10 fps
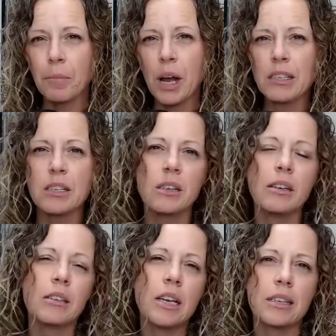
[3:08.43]

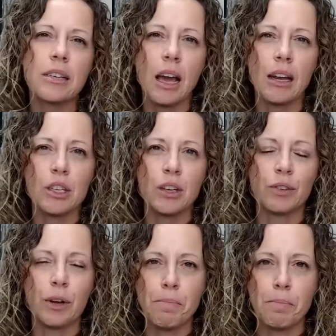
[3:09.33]
hustle takes on a
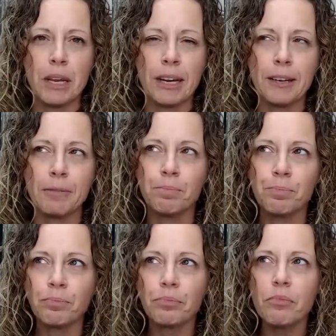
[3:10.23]
different meaning.
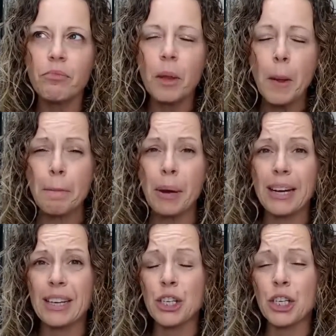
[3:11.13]
But
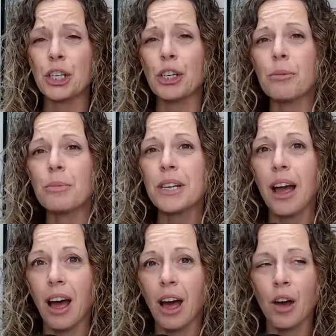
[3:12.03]
in terms
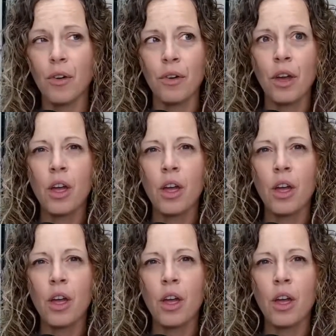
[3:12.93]
of